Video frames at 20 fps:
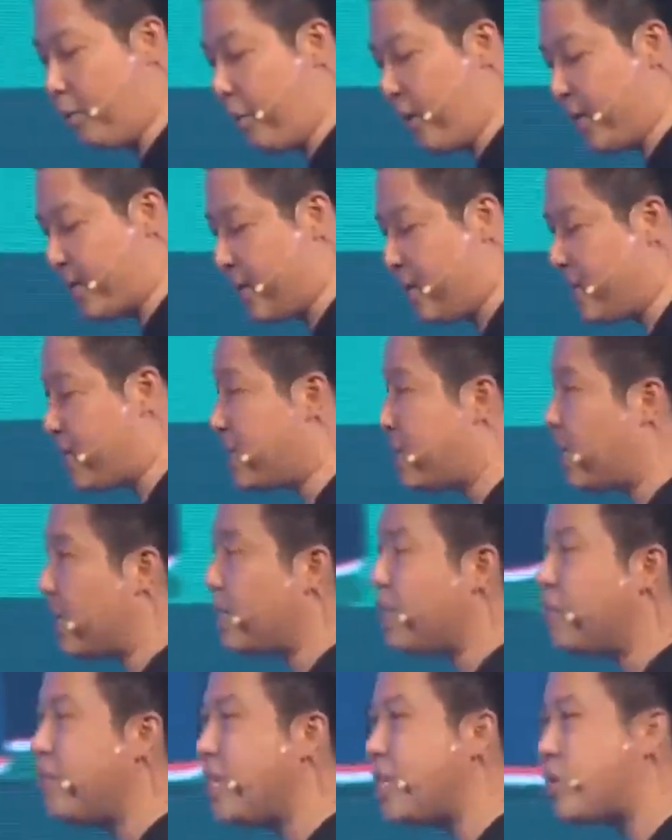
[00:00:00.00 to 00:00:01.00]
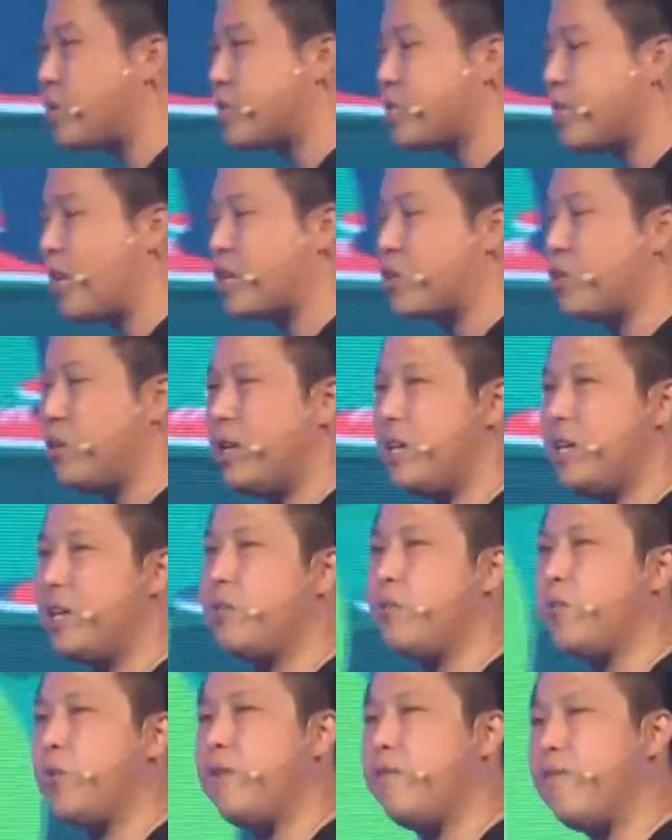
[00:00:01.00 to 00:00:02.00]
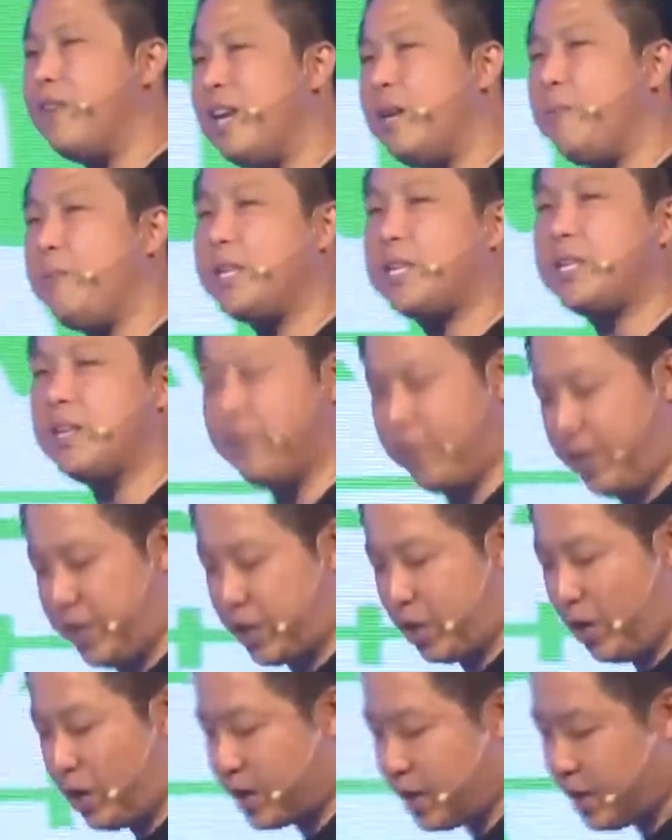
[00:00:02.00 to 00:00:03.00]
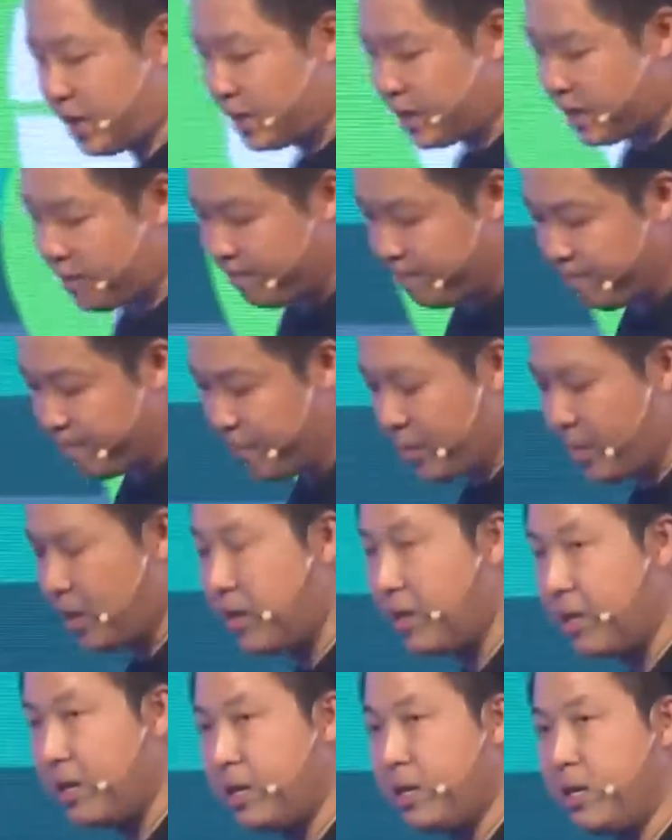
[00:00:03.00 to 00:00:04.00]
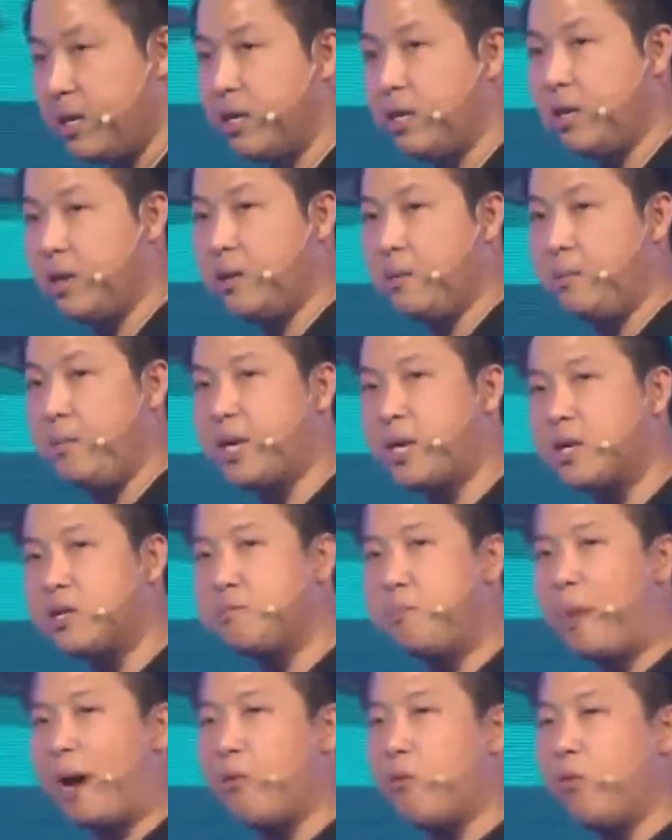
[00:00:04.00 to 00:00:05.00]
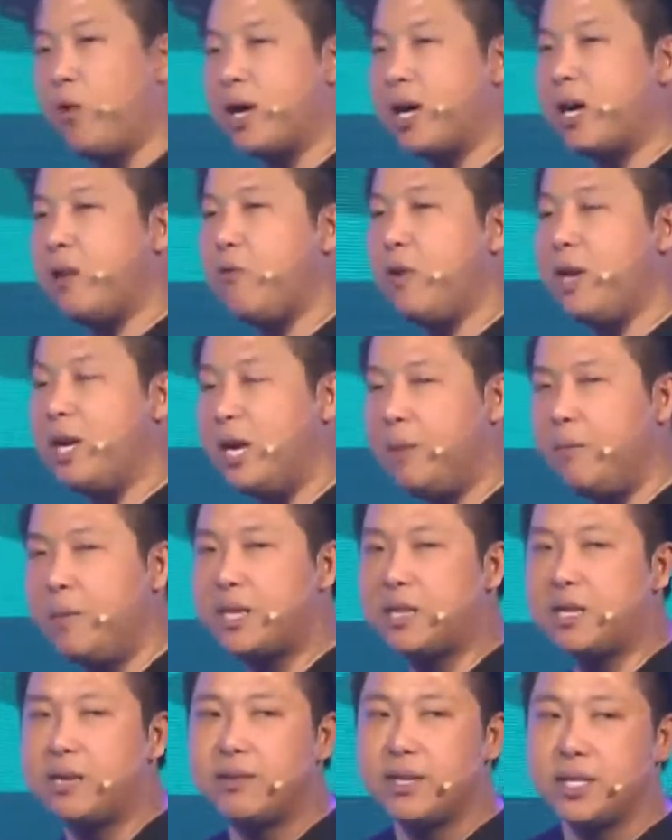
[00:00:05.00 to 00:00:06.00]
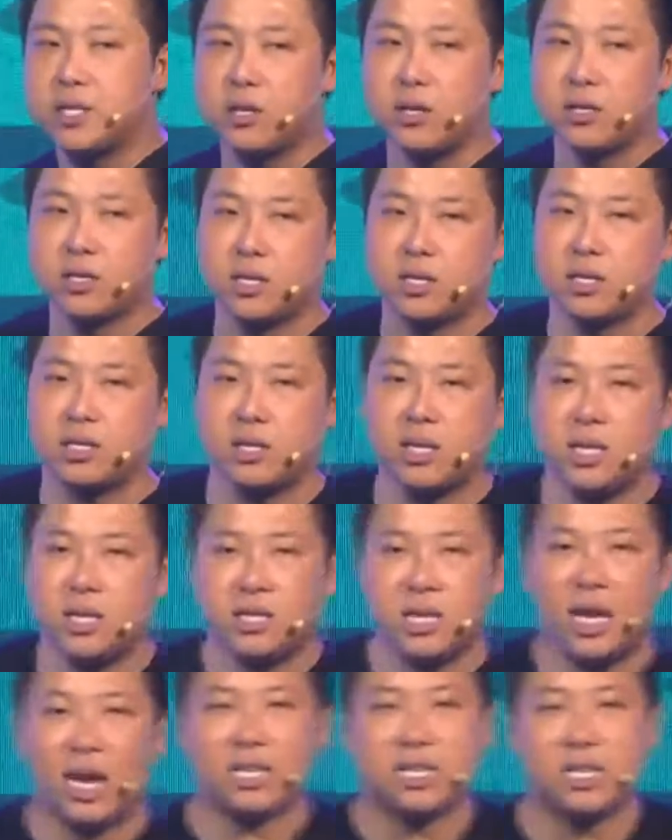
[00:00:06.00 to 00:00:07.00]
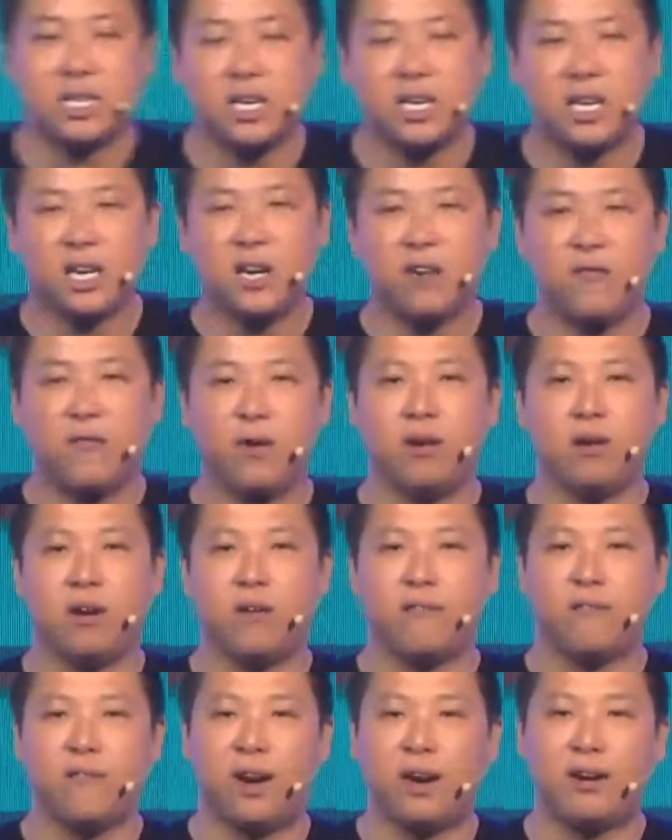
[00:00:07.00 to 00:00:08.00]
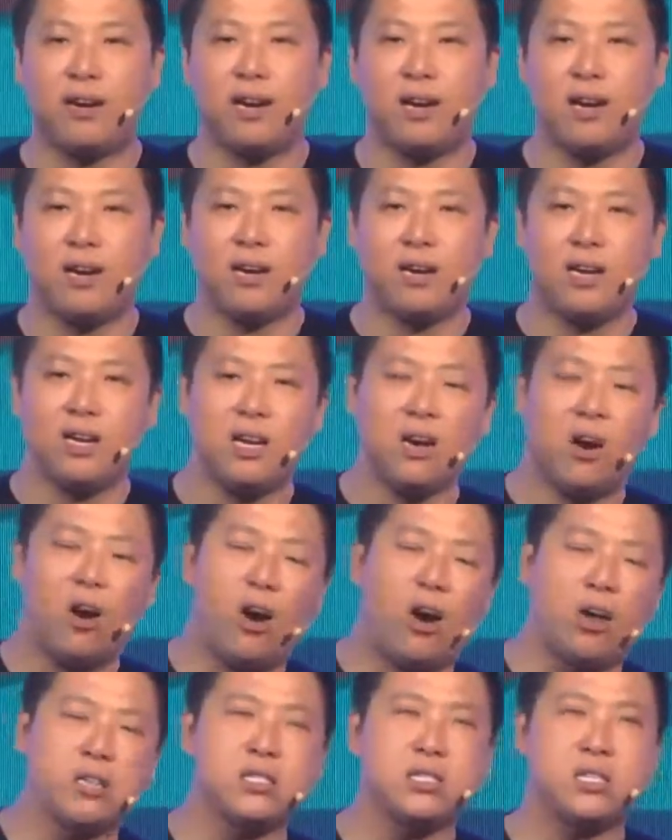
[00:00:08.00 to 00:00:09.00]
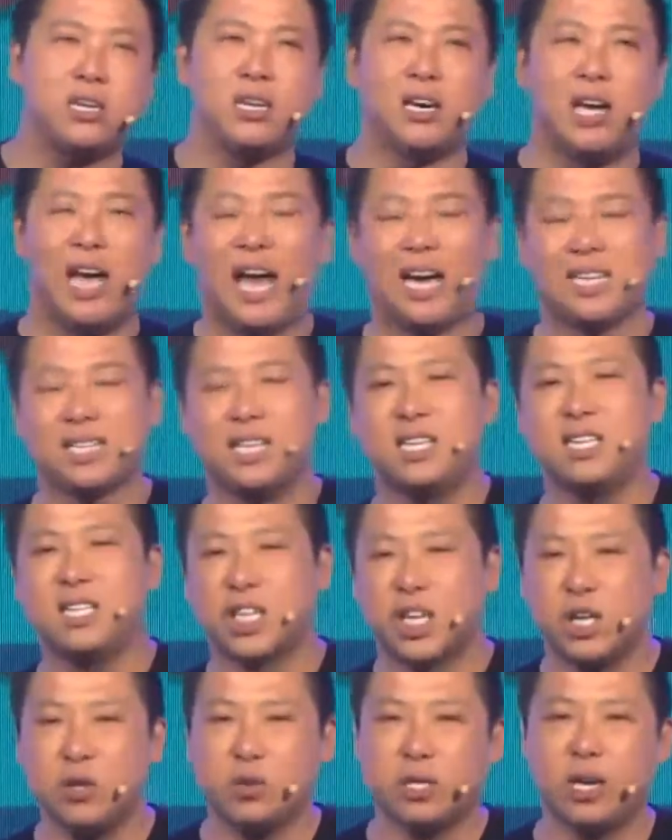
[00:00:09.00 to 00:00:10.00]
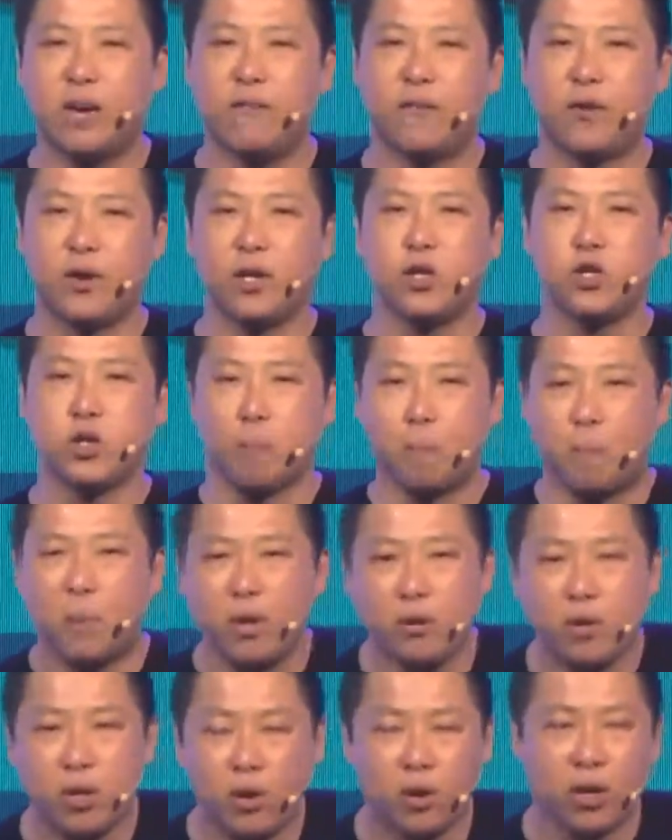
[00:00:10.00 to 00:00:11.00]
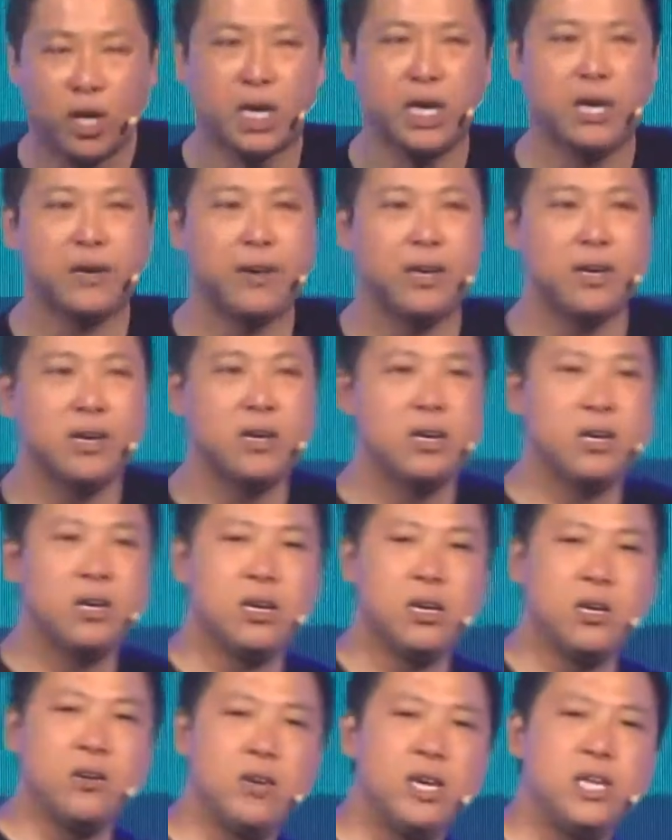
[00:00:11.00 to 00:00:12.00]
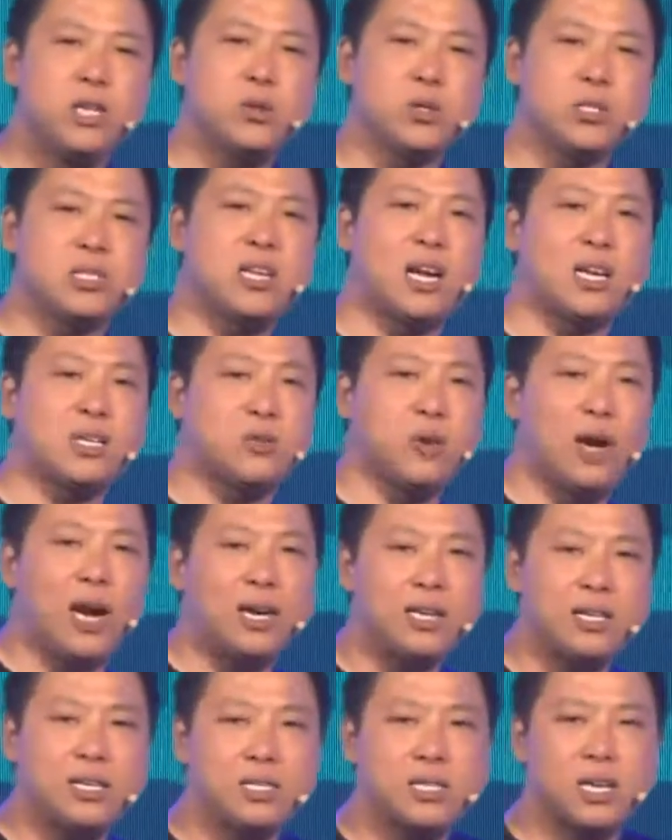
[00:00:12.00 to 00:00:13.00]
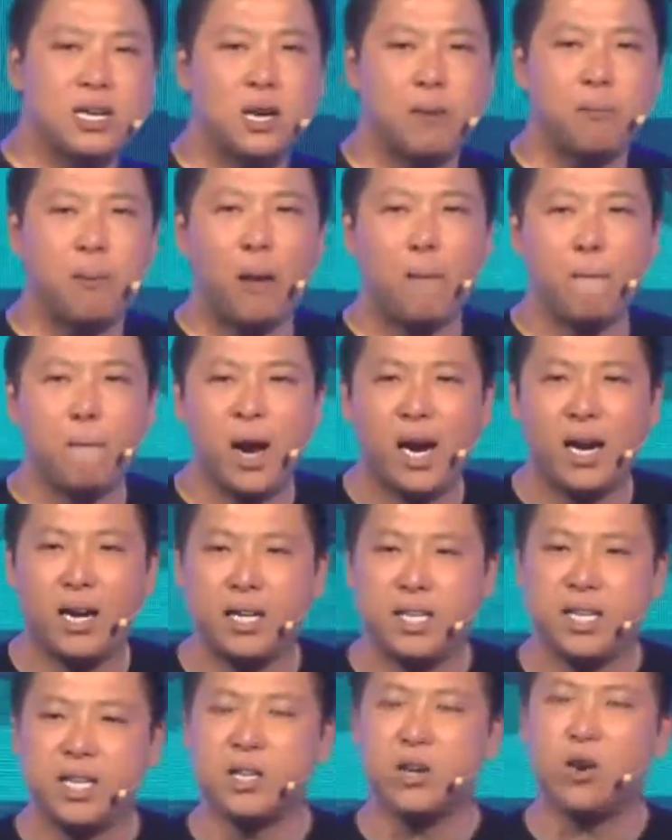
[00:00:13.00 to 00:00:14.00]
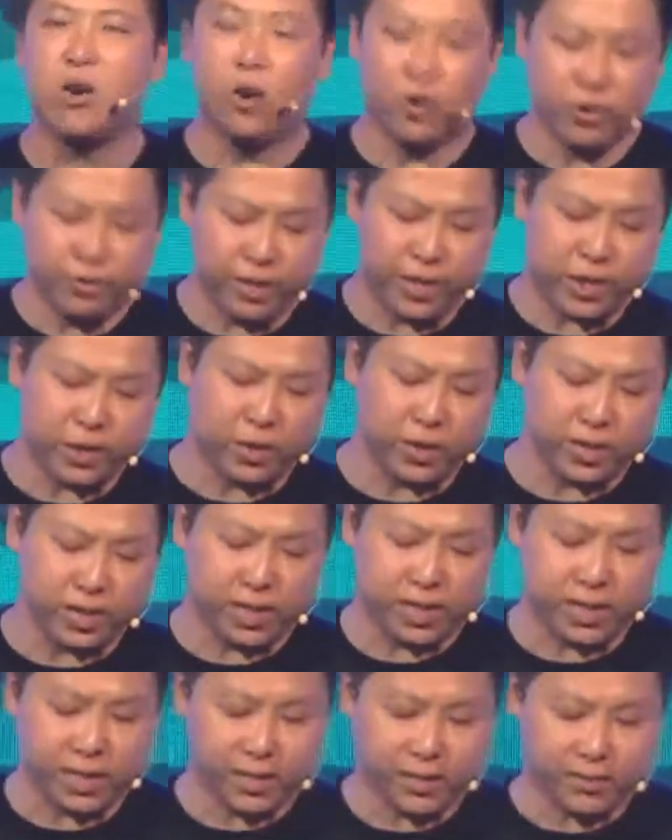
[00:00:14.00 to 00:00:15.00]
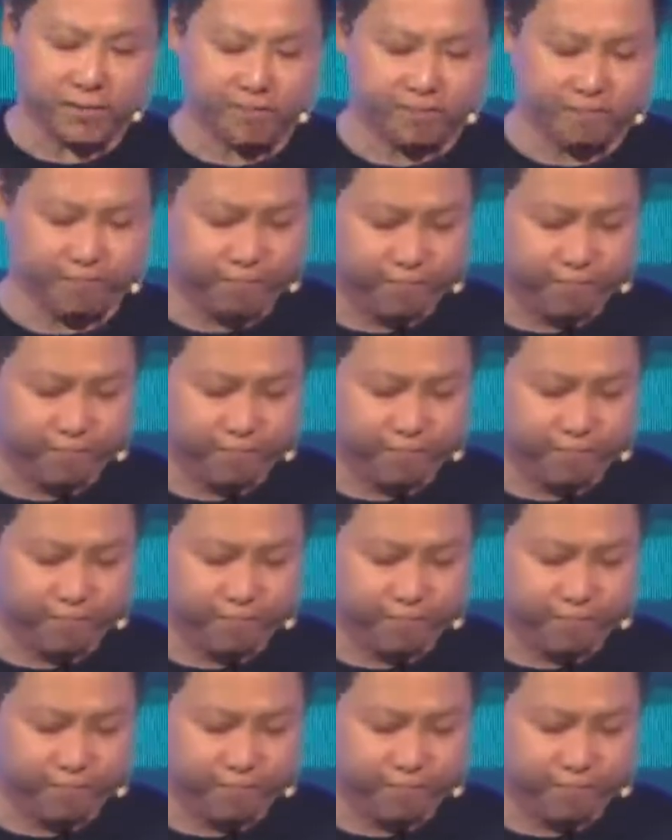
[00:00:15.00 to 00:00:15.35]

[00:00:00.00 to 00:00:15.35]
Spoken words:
a business is that you need to start to learn with limited resources. Because by working with limited resources, it actually gives you it haunts an excellent skill set for you to build your career. You need to start to understand about managing your own resources.